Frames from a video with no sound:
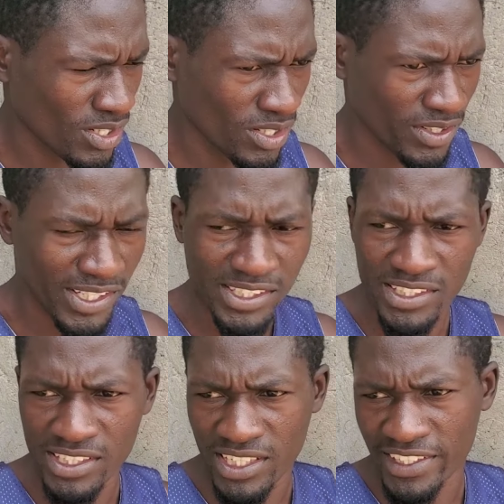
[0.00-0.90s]
running
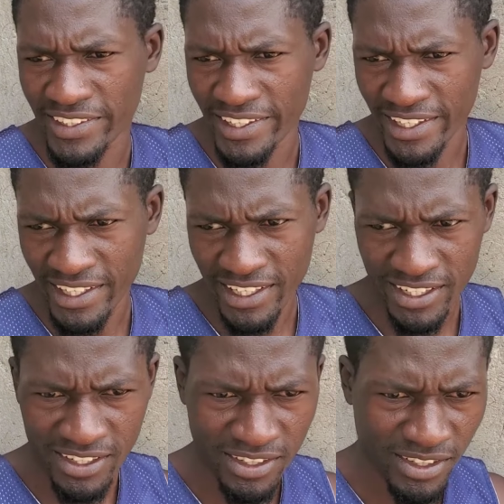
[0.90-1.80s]
here and there
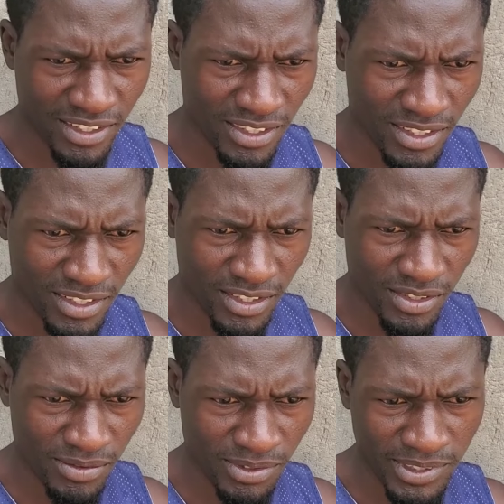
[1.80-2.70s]

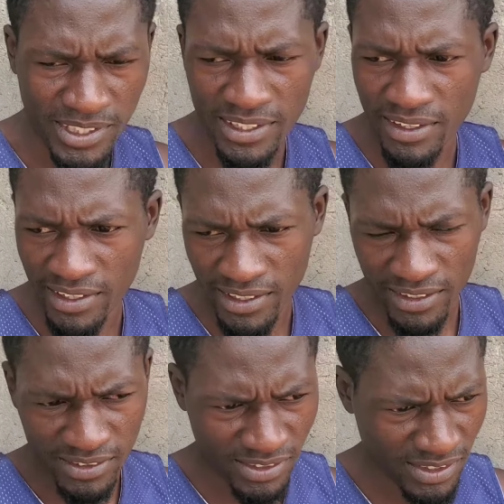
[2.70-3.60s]
for the
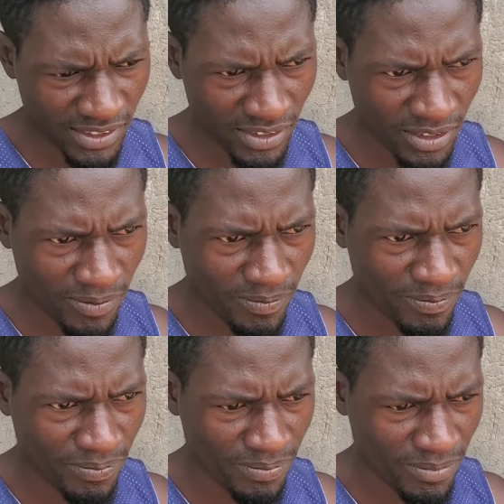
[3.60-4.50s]
greens, you know.
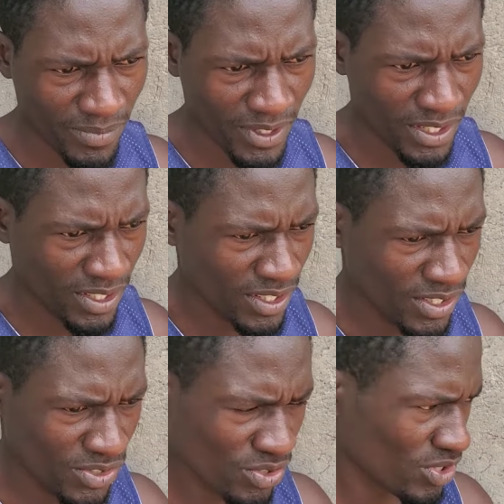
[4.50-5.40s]

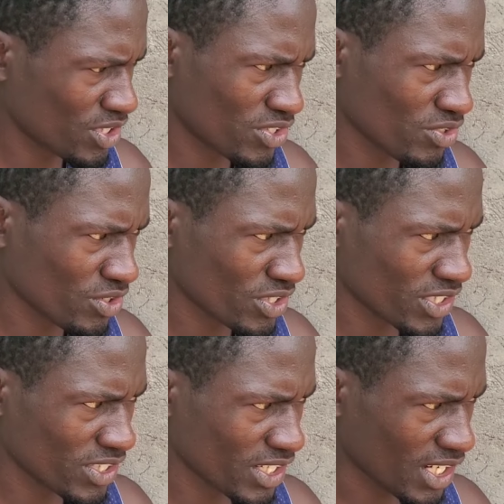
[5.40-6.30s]
So it's not
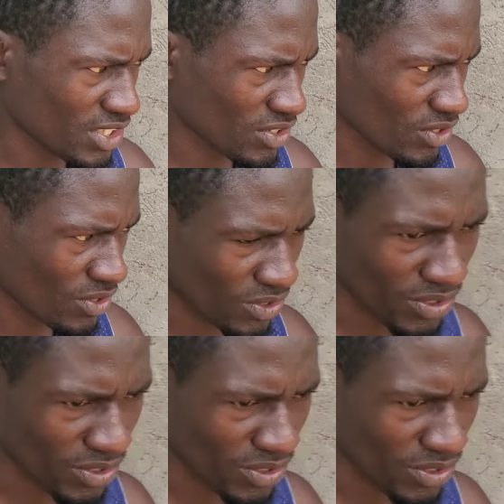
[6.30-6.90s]
easy at all,